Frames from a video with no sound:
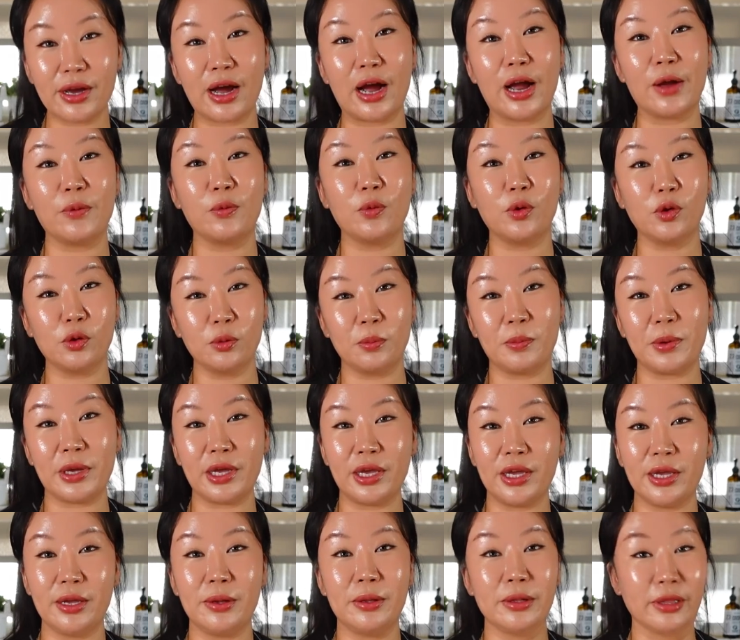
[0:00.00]
I will
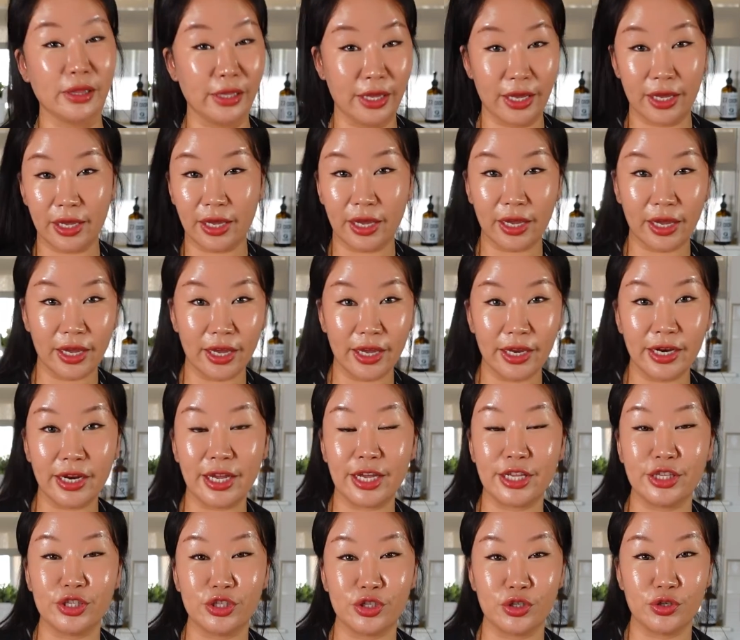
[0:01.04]
be linking it
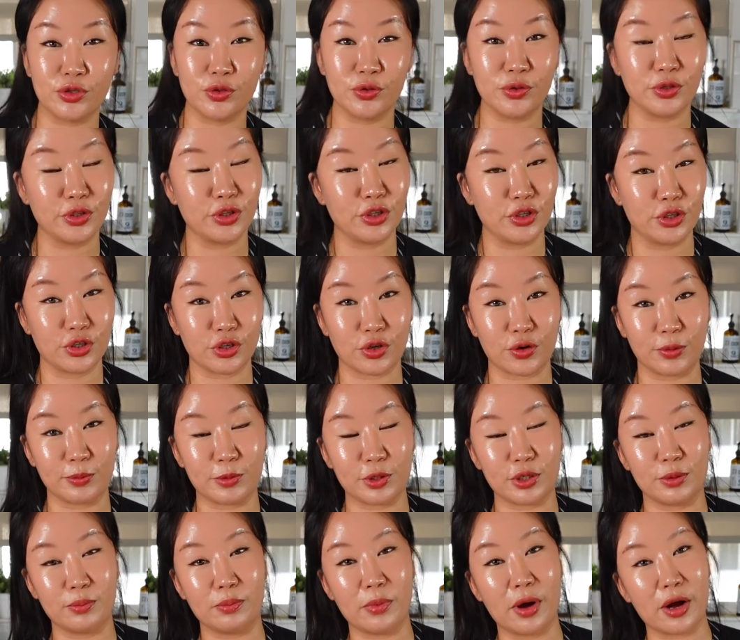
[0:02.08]
into the
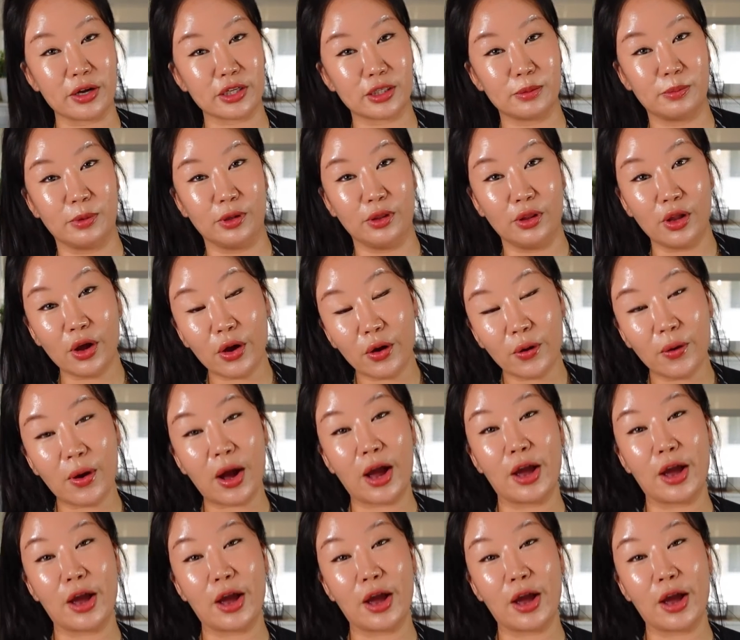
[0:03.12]
description box below.